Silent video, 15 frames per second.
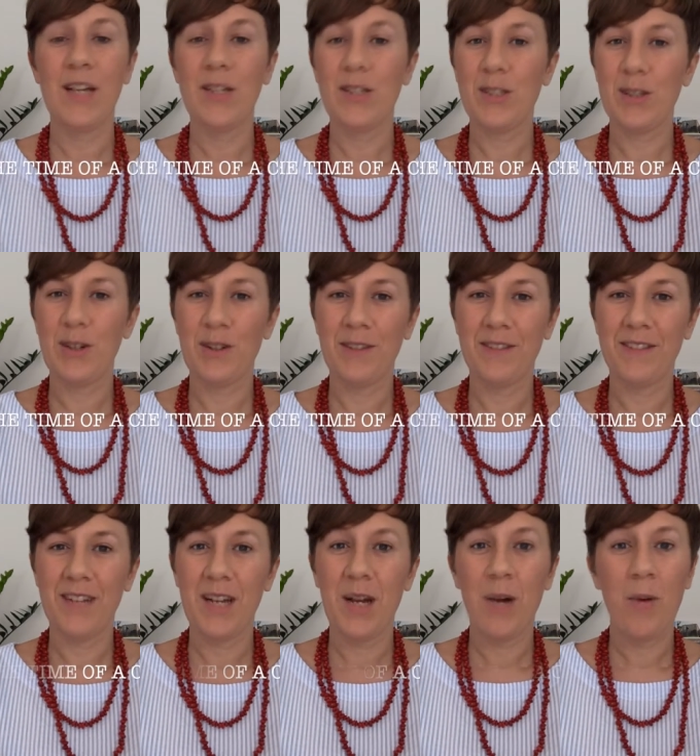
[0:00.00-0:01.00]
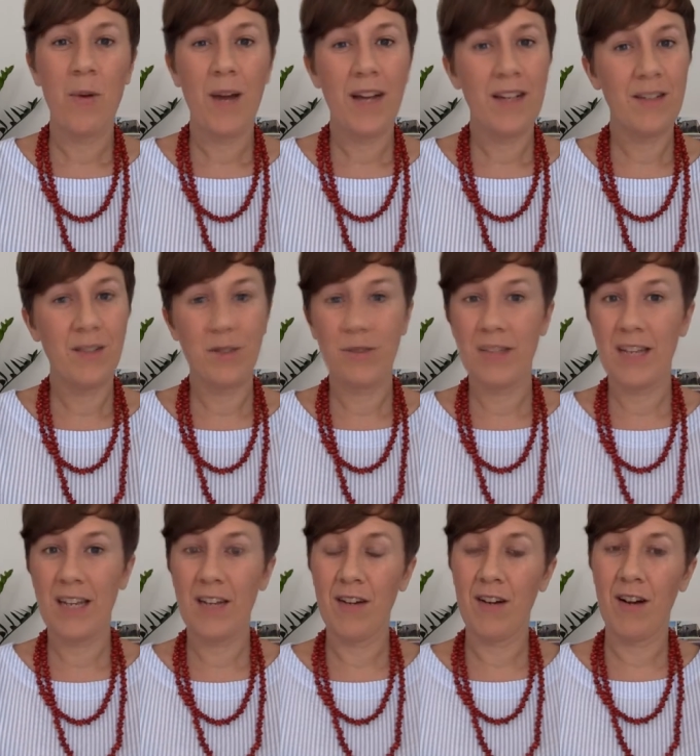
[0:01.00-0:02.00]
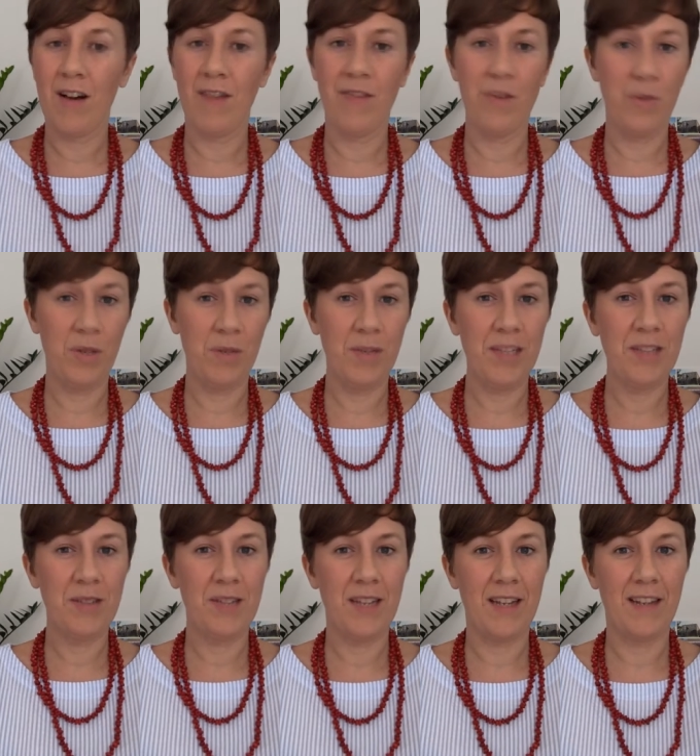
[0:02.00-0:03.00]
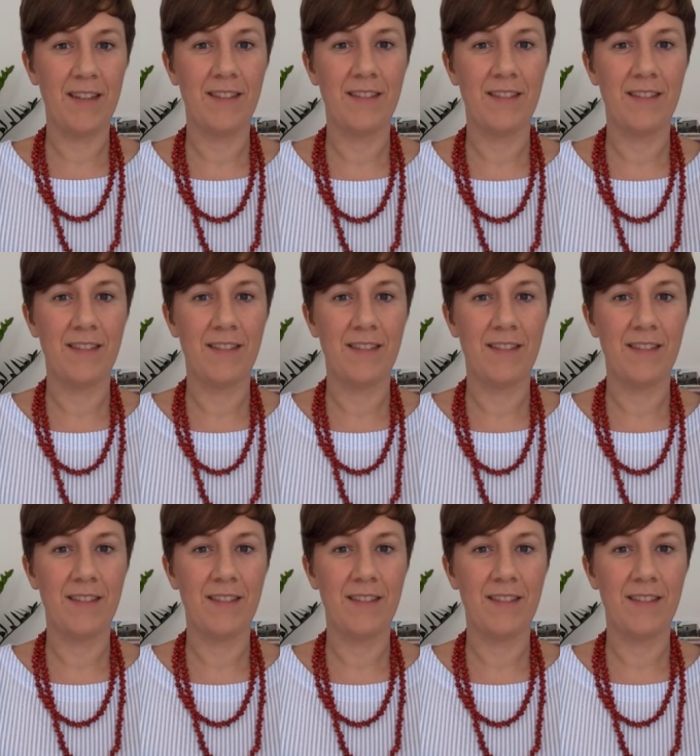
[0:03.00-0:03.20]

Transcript: So, why don't you take your coffee with me today?